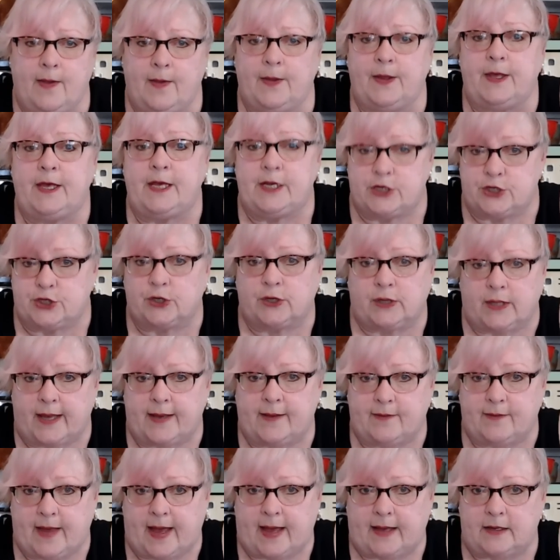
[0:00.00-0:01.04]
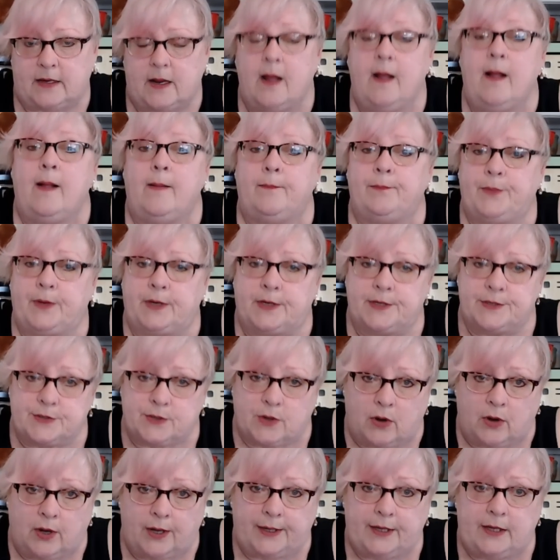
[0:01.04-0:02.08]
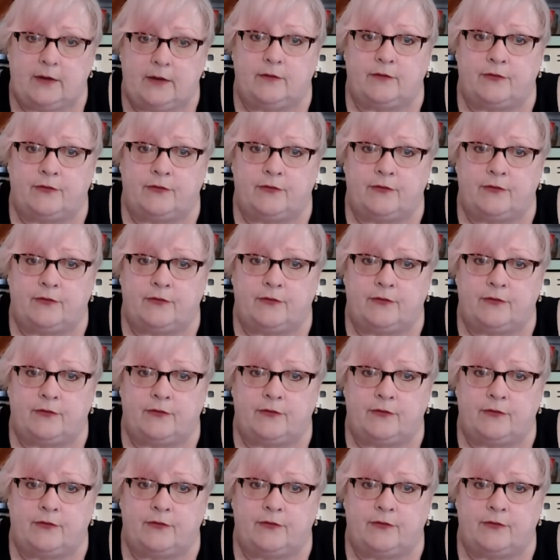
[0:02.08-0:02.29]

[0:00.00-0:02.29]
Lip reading: he should like that because Audie